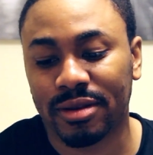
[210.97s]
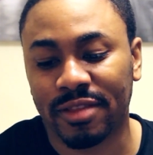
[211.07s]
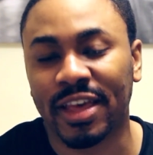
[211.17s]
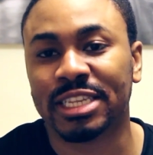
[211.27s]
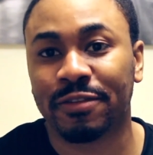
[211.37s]

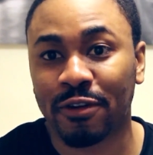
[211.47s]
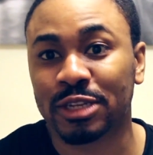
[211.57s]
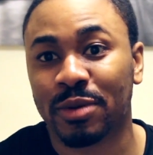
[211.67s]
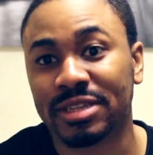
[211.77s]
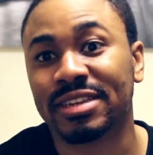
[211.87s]
And that's the
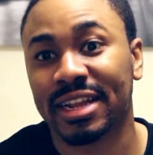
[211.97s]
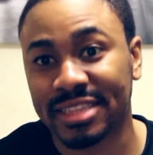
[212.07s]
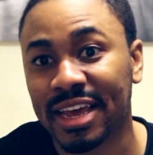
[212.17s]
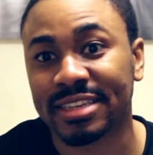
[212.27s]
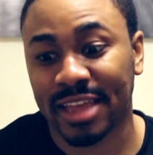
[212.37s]
first person I
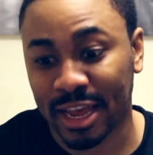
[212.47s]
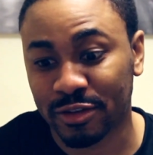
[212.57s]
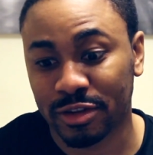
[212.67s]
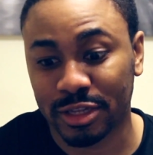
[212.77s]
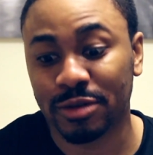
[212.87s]
texted
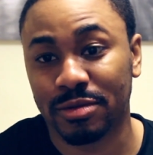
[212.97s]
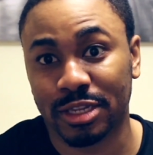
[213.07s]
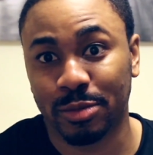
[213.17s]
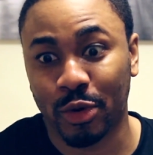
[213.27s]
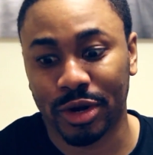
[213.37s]
actually to
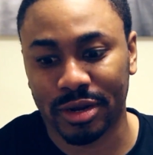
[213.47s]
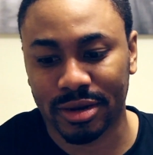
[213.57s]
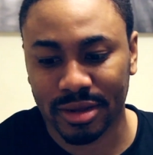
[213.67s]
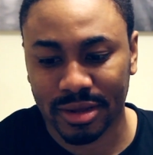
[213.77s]
this morning.